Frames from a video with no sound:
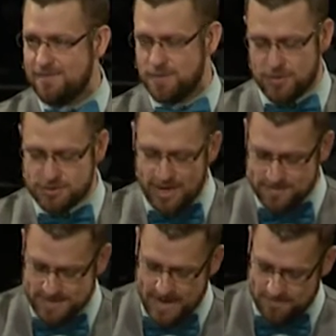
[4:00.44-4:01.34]
the most
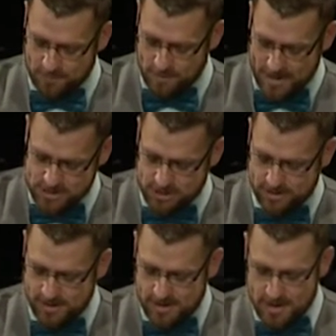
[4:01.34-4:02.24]
update
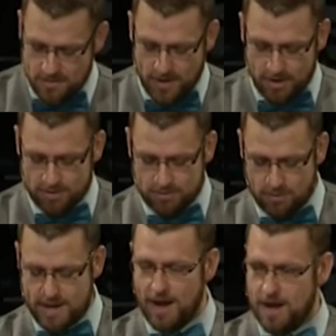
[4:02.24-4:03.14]
information, there are
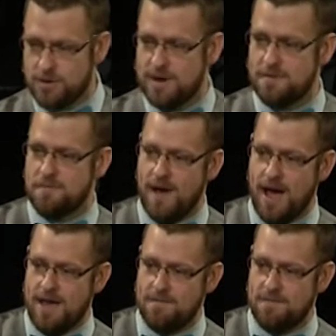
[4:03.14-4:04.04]

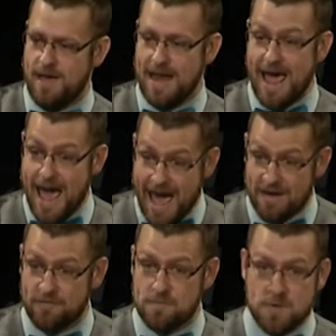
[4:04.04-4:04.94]
305 and a
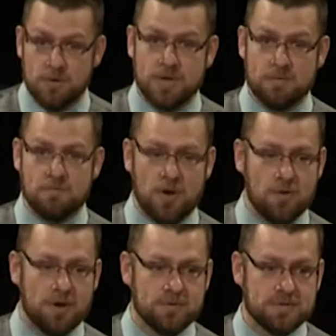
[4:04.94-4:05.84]
half million
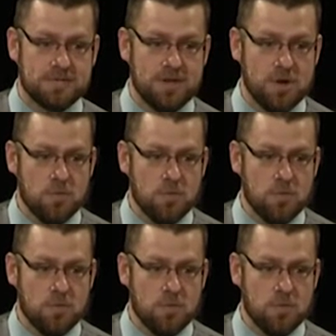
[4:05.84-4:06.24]
photos